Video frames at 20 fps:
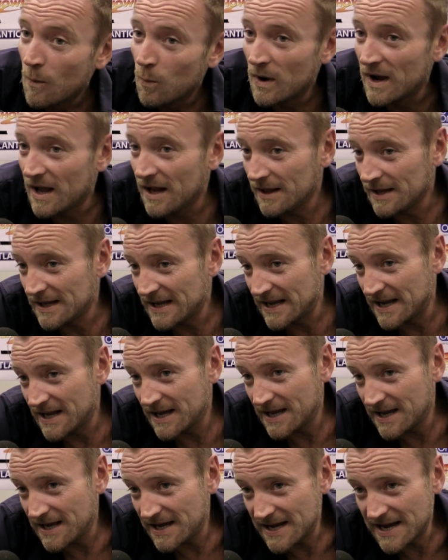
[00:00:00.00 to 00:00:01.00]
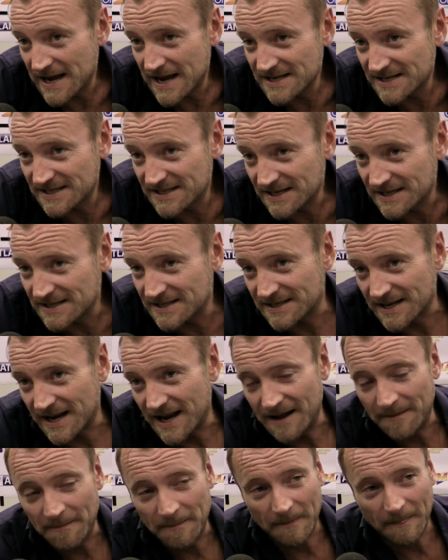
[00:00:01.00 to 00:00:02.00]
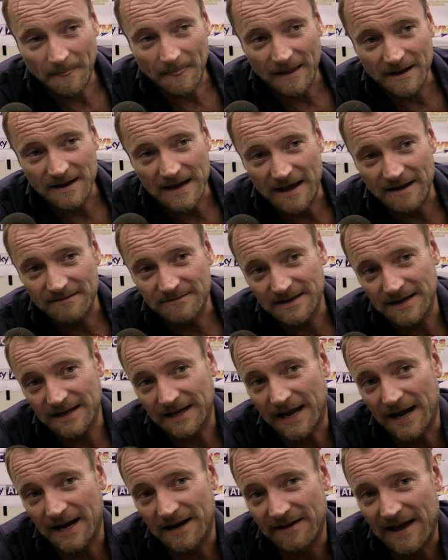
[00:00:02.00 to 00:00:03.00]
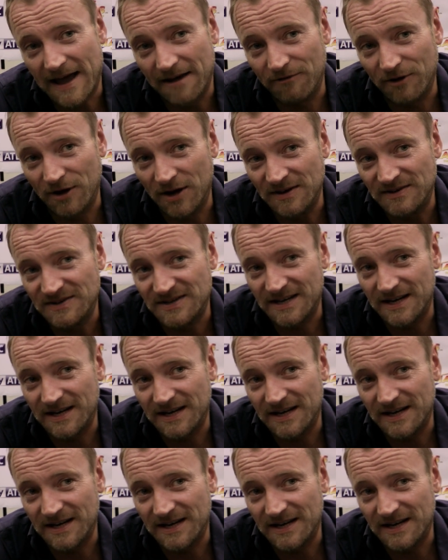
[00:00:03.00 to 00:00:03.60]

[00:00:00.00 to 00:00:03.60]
Well, as is kind of evident,